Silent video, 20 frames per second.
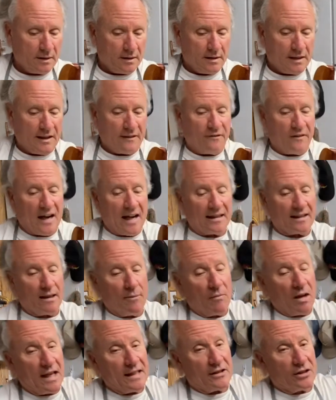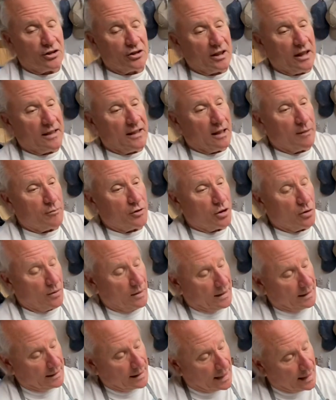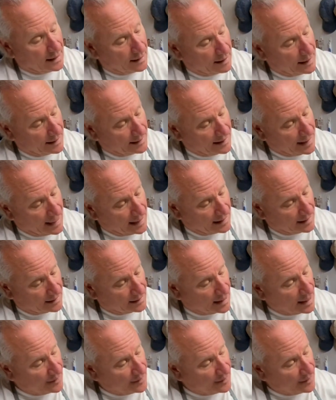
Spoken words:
In fact, I might just end up doing it kind of like that because I